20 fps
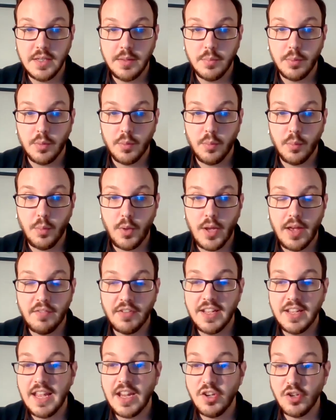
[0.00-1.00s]
sleep, we have
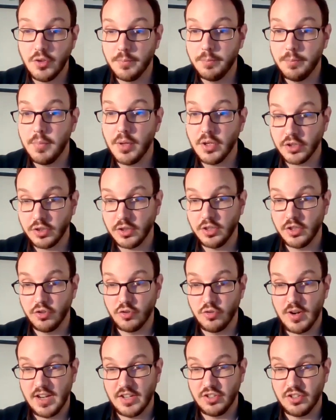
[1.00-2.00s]
occasional muscle
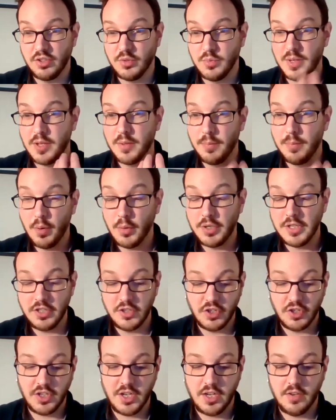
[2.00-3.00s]
contractions where your body
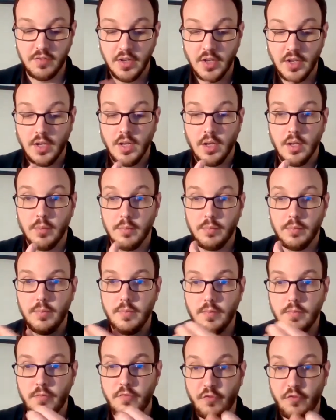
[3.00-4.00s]
just kind of
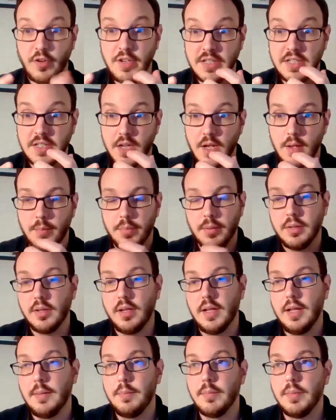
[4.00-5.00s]
freezes up
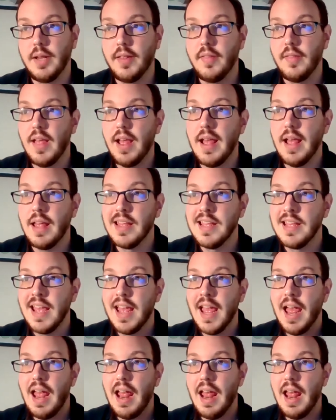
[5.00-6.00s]
like that,
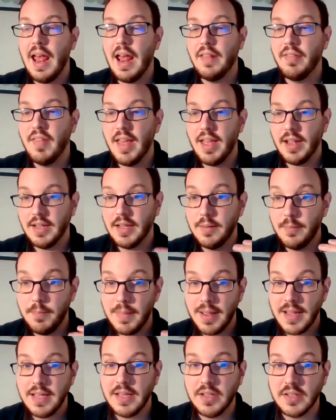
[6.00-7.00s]
and that can
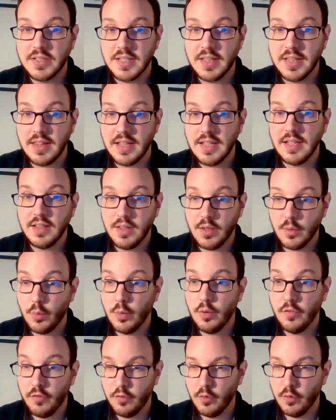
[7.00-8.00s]
make us think that
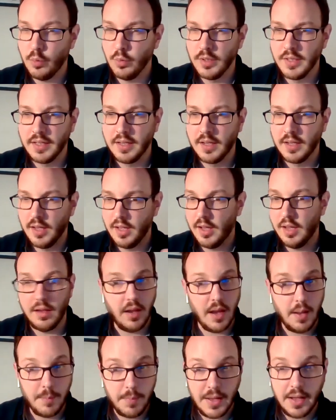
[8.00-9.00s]
we're falling.
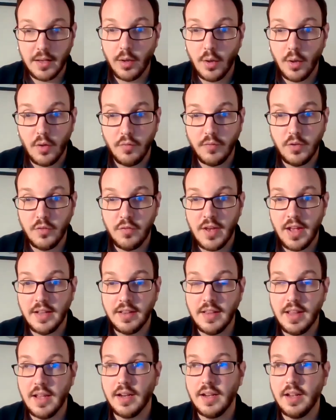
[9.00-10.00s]
I bet a lot of you have
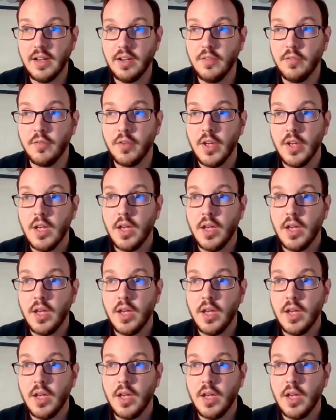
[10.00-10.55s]
had that kind of